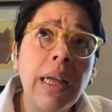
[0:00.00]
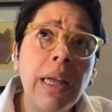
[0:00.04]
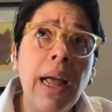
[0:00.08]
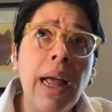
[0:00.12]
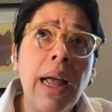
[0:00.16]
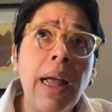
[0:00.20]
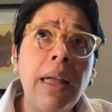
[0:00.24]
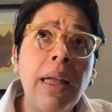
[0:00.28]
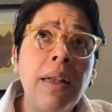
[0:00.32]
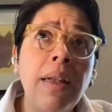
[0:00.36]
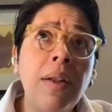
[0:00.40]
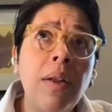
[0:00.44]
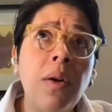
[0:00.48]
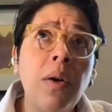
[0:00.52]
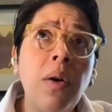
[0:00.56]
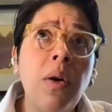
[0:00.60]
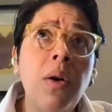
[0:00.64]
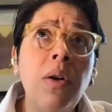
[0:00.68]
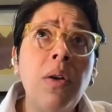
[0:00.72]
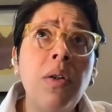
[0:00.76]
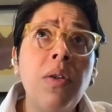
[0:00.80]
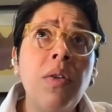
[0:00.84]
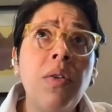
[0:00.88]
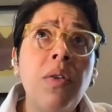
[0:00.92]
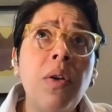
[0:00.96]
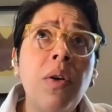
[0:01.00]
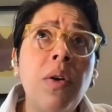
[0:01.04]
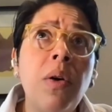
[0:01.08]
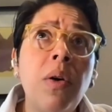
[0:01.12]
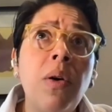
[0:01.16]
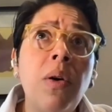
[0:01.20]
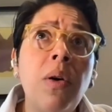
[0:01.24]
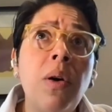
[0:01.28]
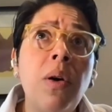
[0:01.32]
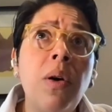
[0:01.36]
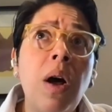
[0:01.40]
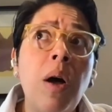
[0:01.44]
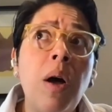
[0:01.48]
and
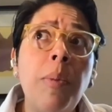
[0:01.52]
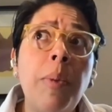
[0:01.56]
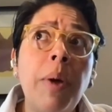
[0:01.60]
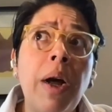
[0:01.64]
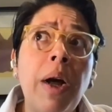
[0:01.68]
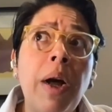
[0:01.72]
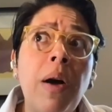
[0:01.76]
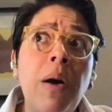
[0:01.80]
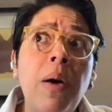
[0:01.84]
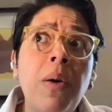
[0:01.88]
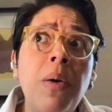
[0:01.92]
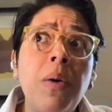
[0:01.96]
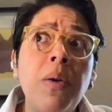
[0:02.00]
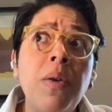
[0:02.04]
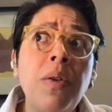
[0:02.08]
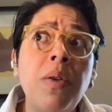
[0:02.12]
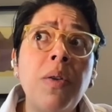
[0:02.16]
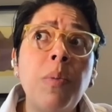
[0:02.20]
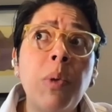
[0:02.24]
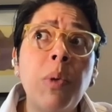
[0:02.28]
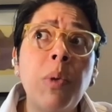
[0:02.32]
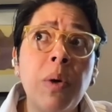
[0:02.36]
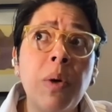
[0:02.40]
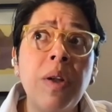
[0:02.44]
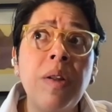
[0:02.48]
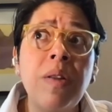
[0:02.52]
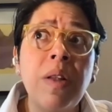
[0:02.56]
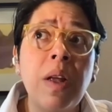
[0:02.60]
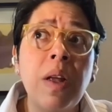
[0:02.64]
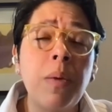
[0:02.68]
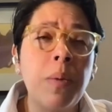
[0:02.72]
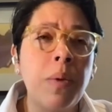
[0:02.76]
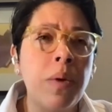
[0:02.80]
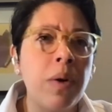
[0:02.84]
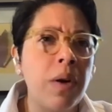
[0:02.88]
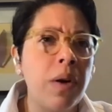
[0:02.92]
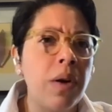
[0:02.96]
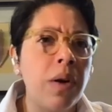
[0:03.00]
also about boys
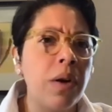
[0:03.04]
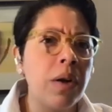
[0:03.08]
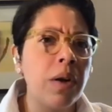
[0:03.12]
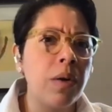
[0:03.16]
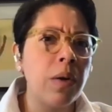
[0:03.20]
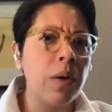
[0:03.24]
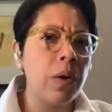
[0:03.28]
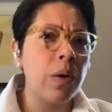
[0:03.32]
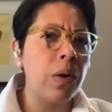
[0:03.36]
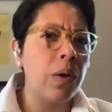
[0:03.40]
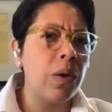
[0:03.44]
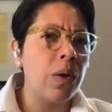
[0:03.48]
that were